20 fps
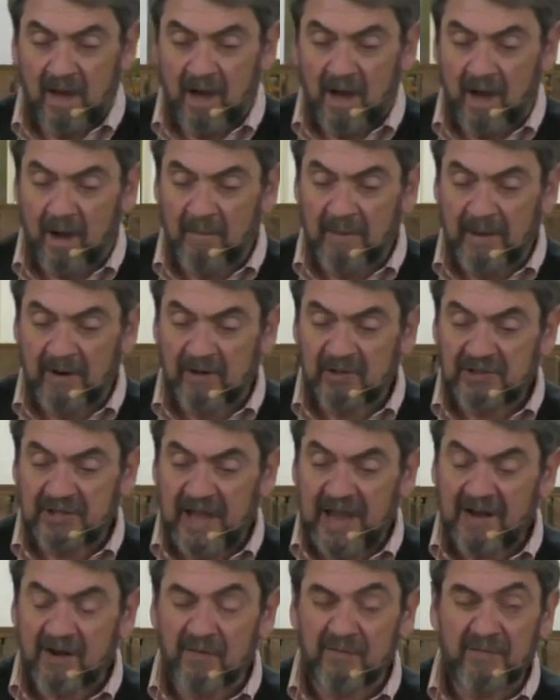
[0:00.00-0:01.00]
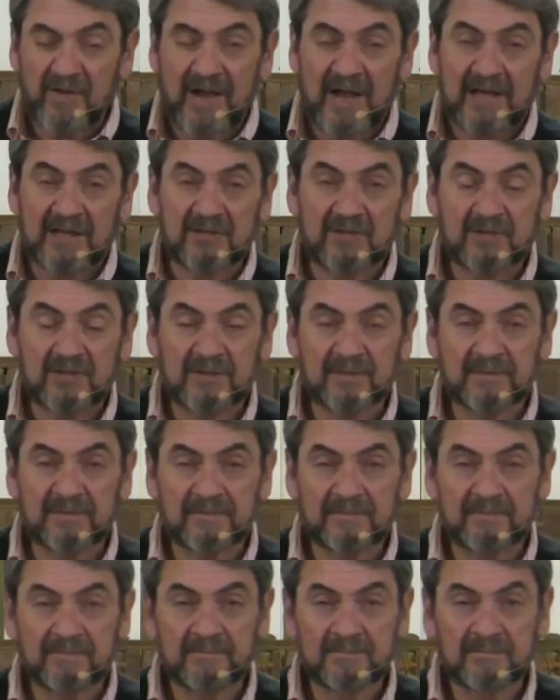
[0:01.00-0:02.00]
A better sacrifice.
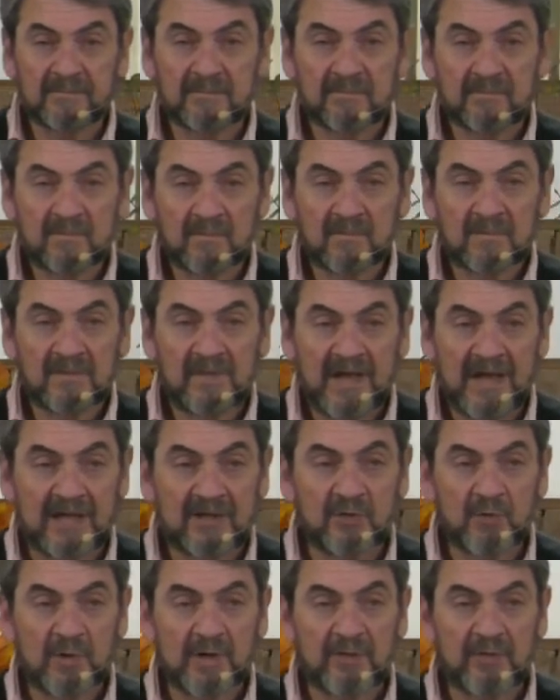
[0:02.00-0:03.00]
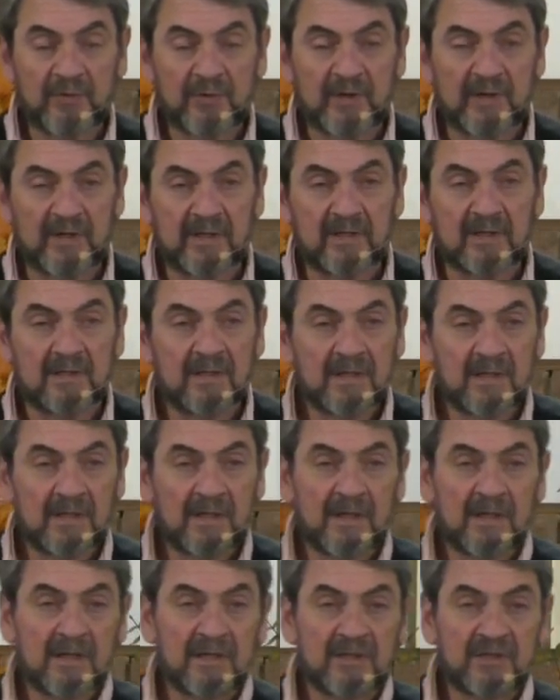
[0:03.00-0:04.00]
923.
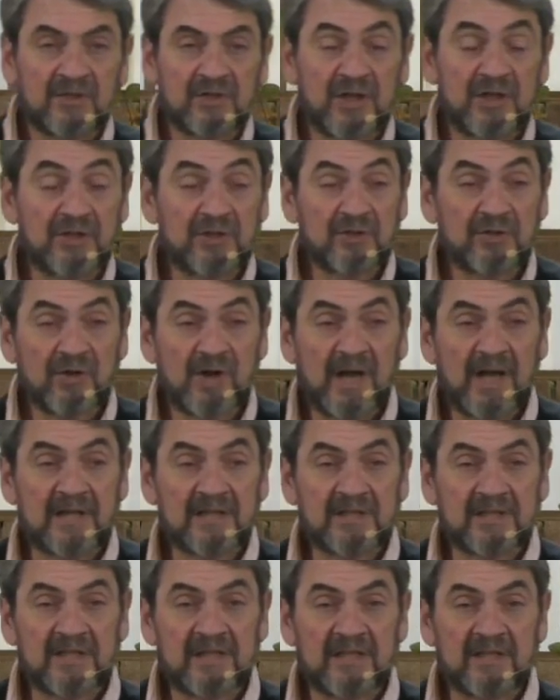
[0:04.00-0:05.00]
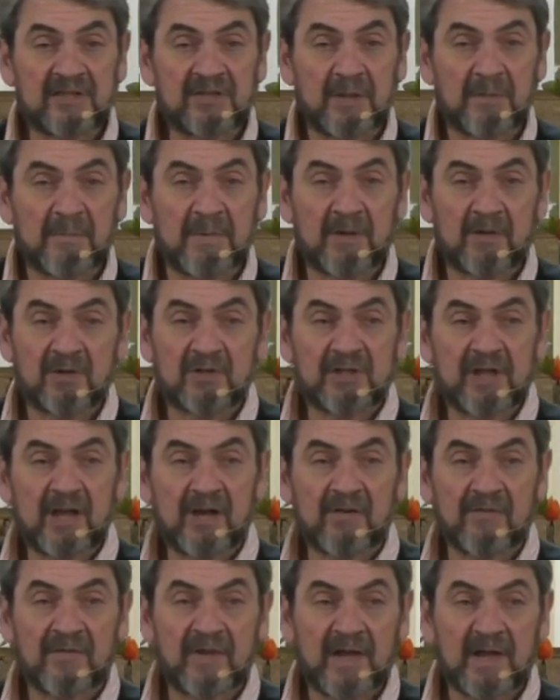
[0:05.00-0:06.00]
Jesus Christ is that better
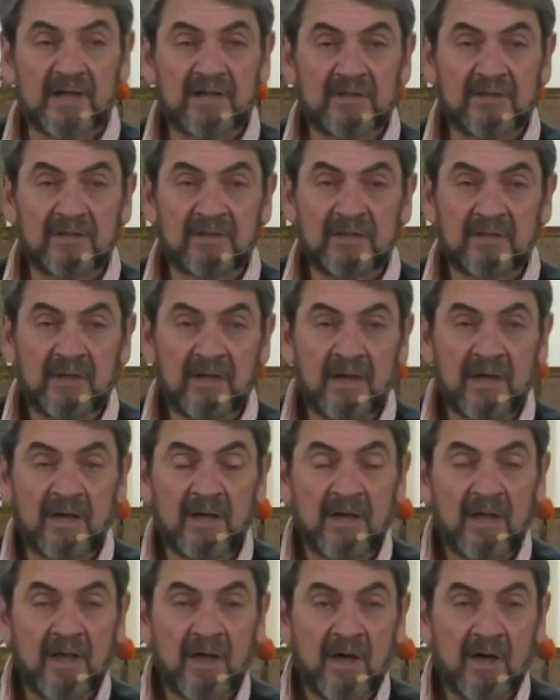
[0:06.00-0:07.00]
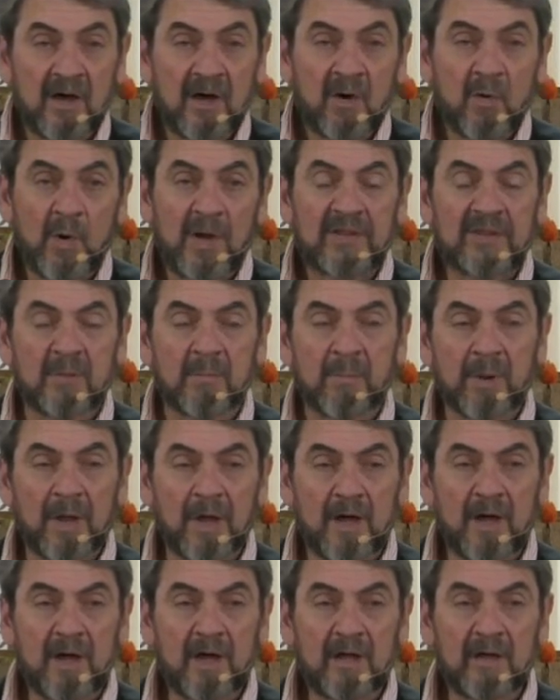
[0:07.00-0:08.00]
sacrifice. What the
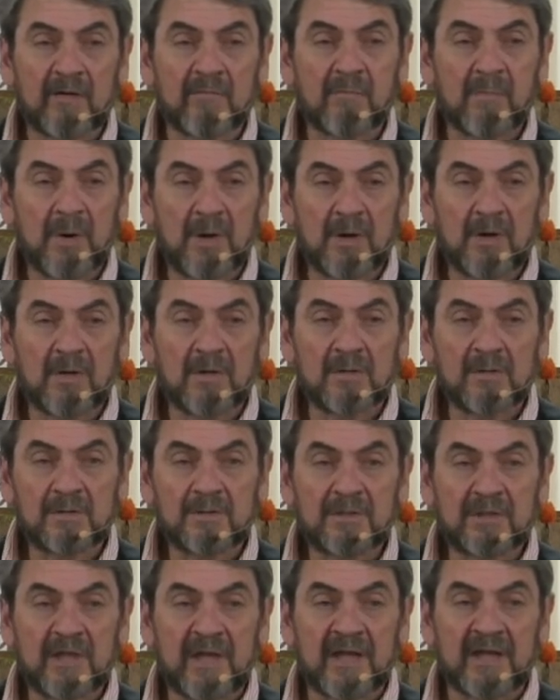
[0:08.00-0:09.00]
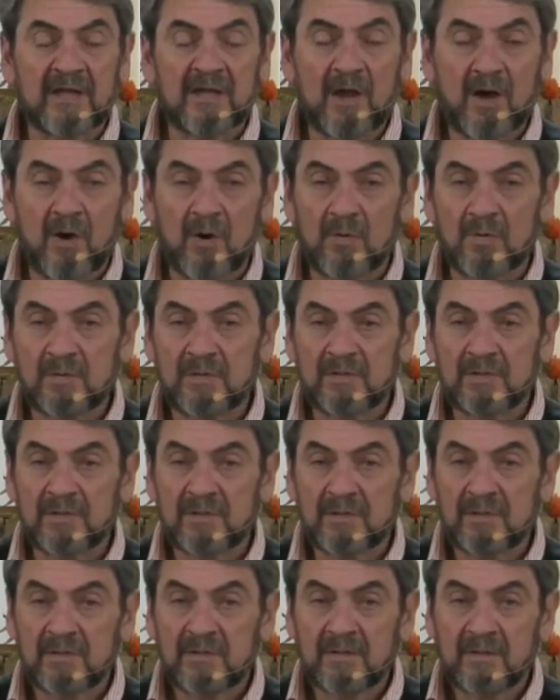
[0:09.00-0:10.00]
blood of bulls and
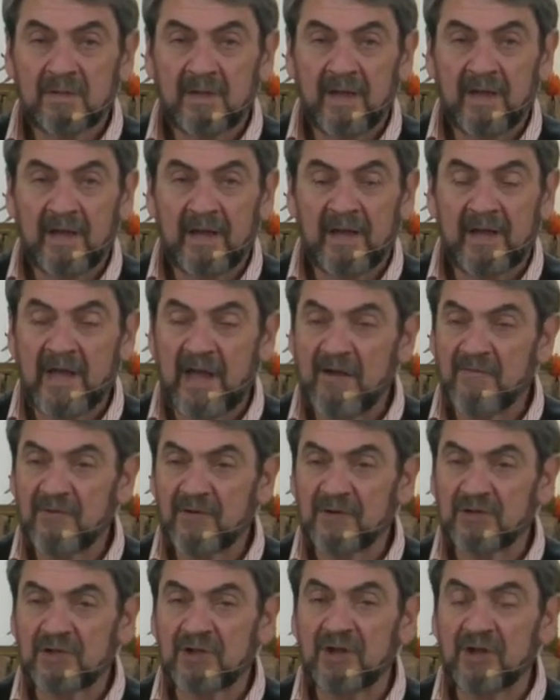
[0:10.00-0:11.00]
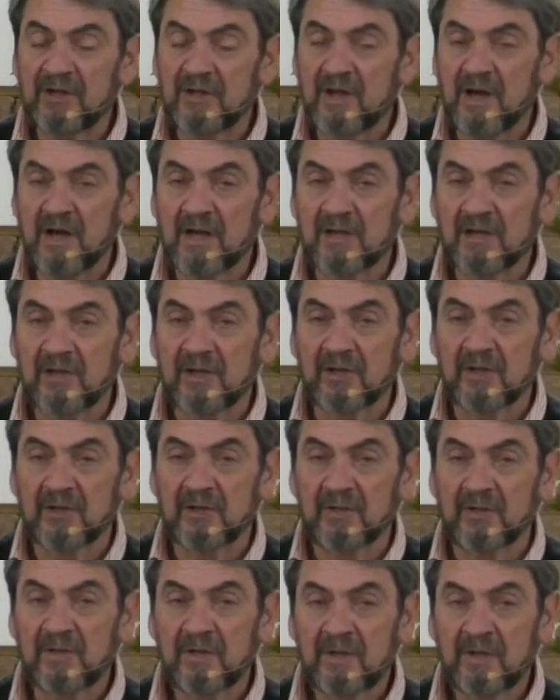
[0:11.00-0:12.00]
goats and heifers could not
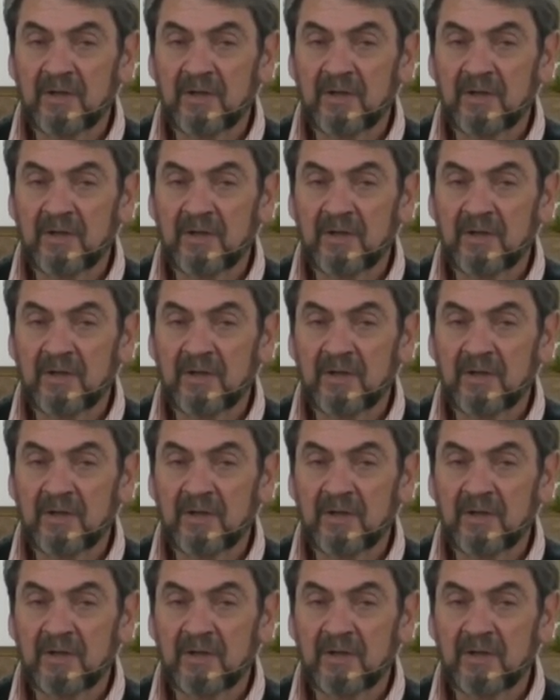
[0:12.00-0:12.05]
do,